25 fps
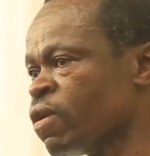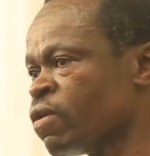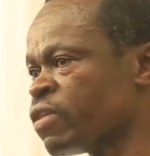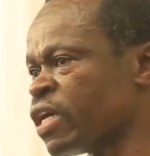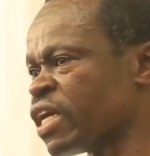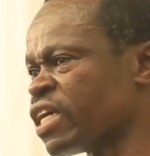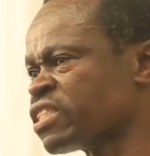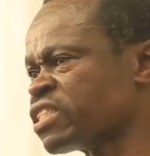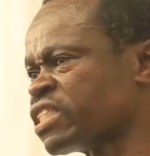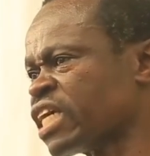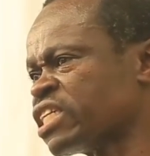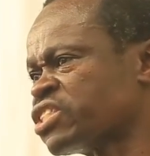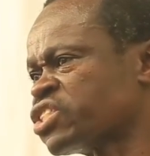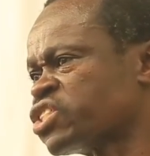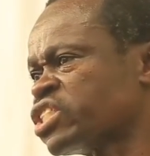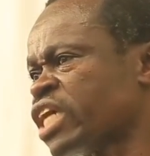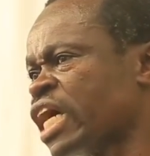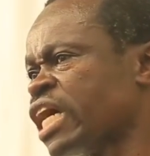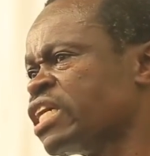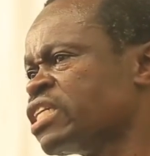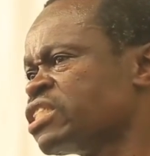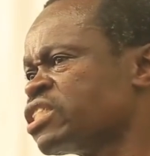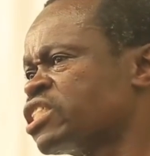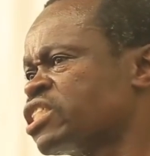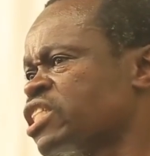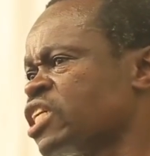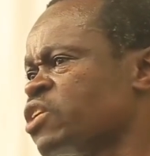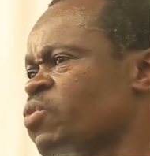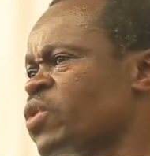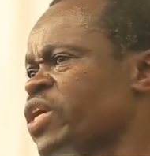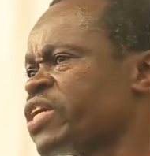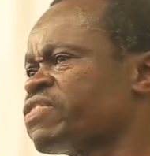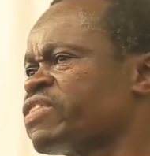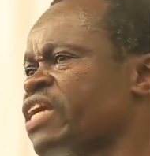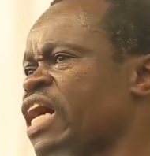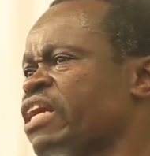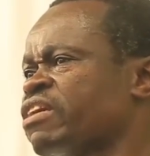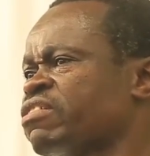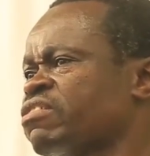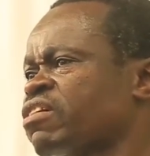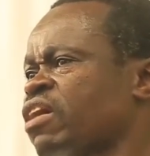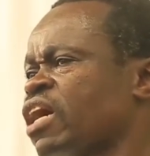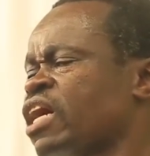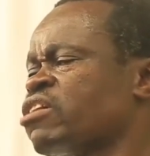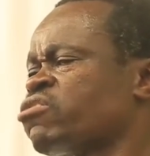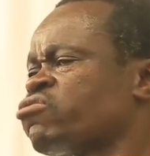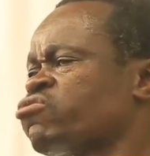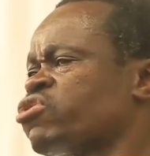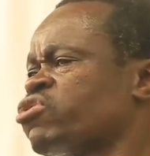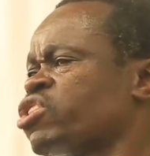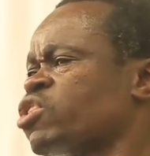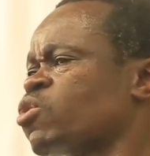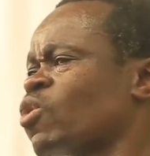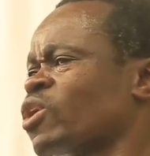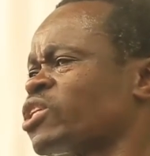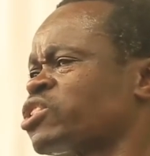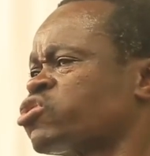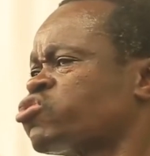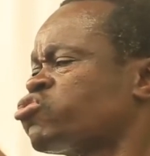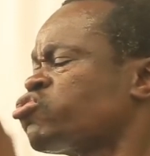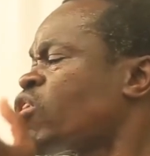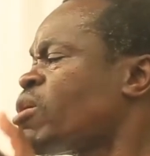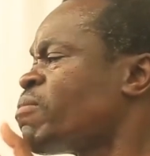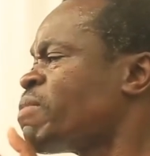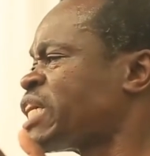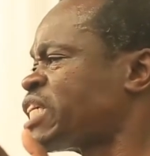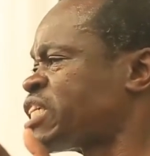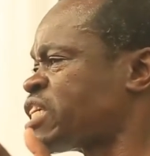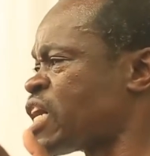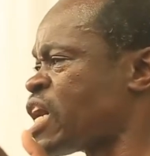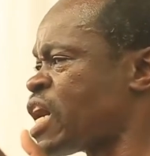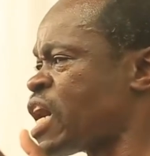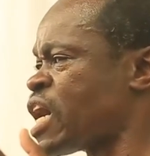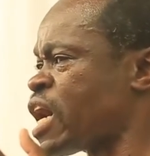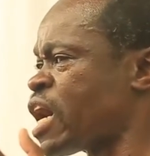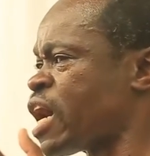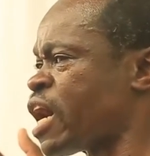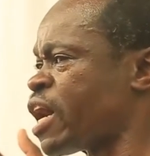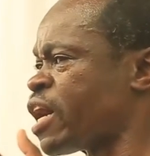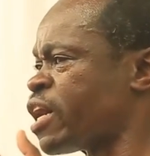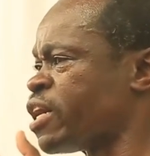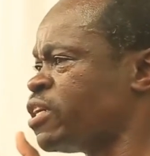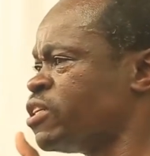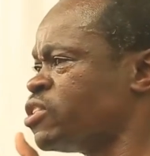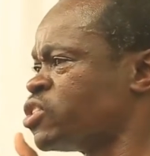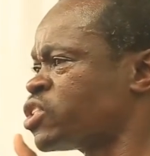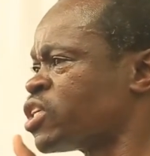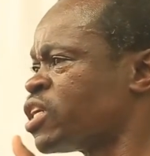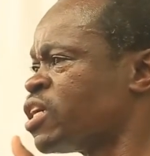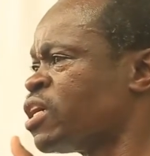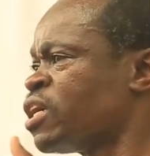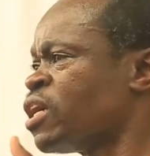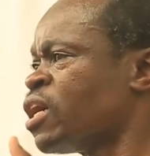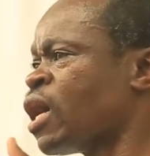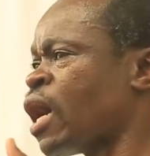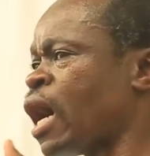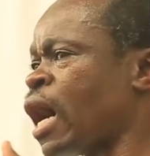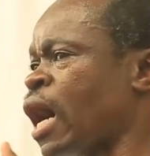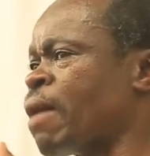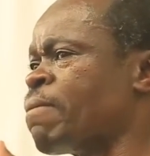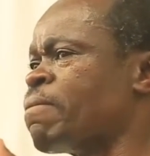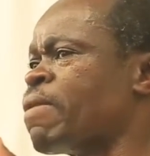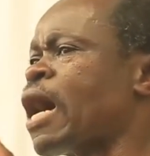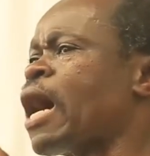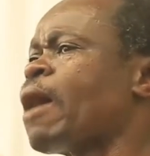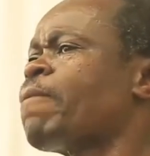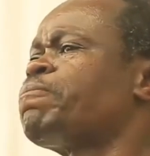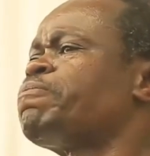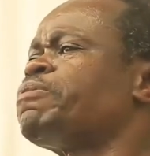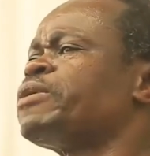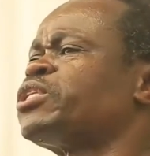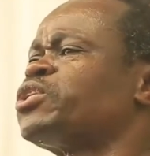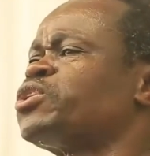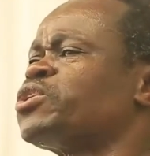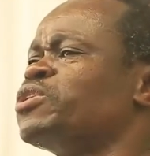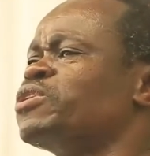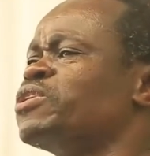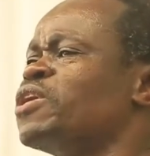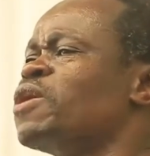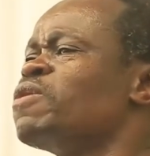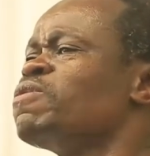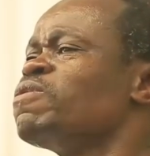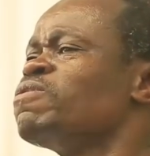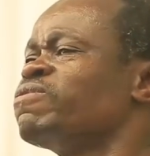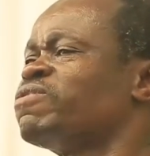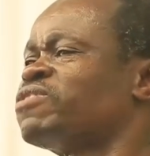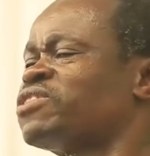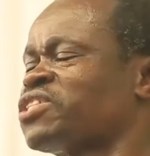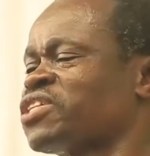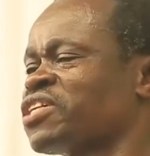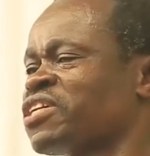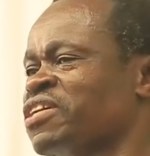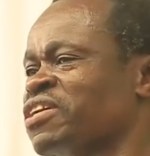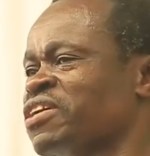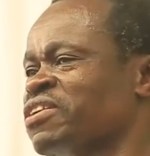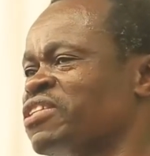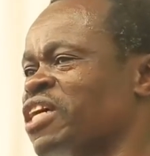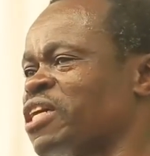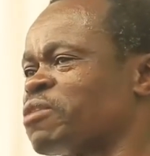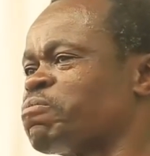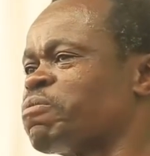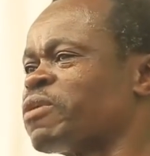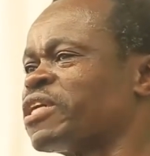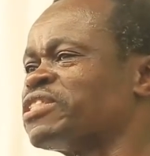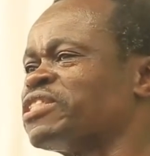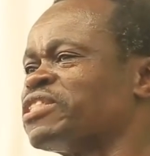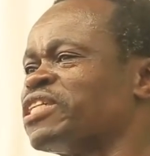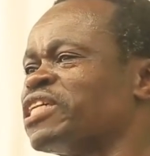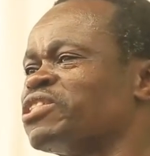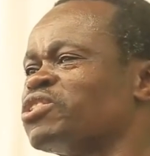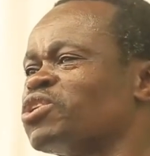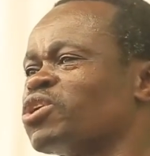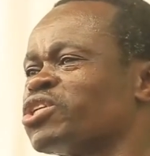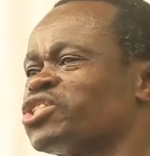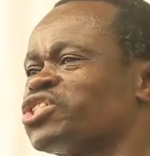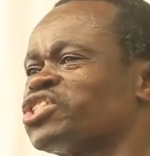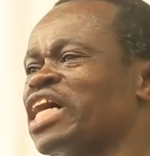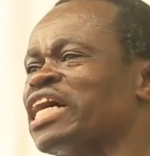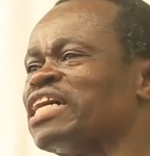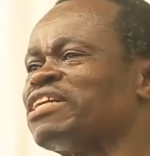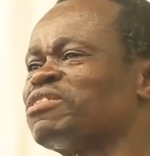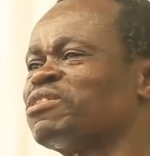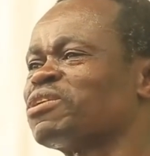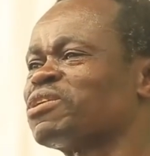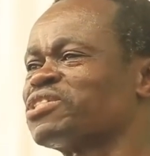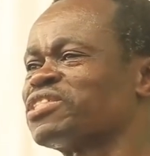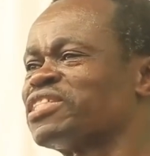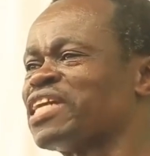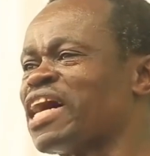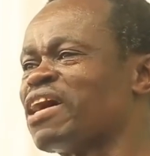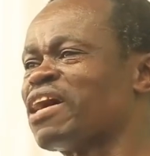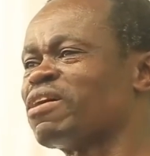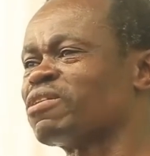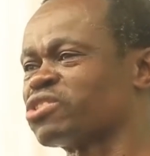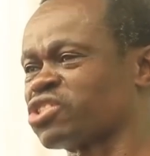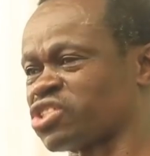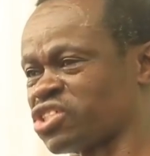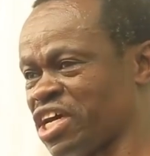There is a sense in which that country was traumatized. I'm happy to note that President Dos Santos now